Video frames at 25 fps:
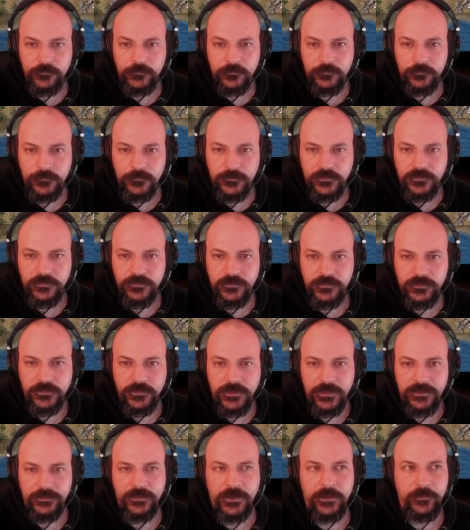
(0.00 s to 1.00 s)
let's just
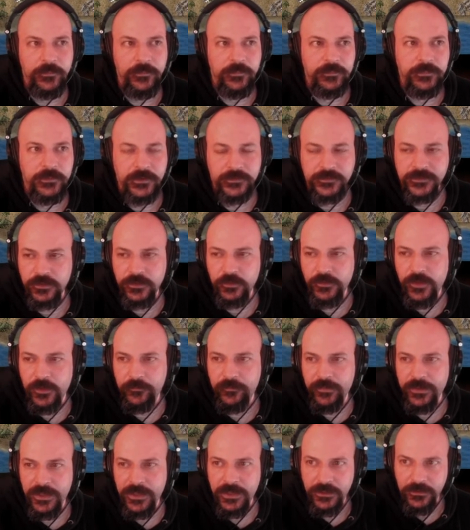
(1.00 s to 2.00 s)
hit that. Let's kill
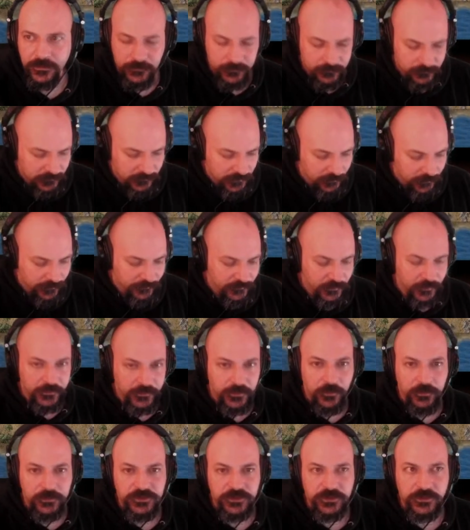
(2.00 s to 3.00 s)
that bear while we've got the
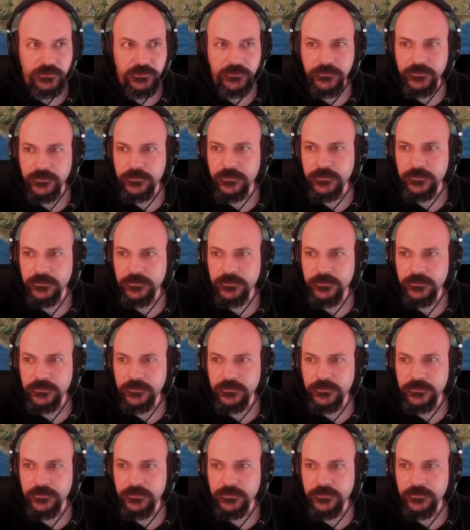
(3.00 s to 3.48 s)
opportunity.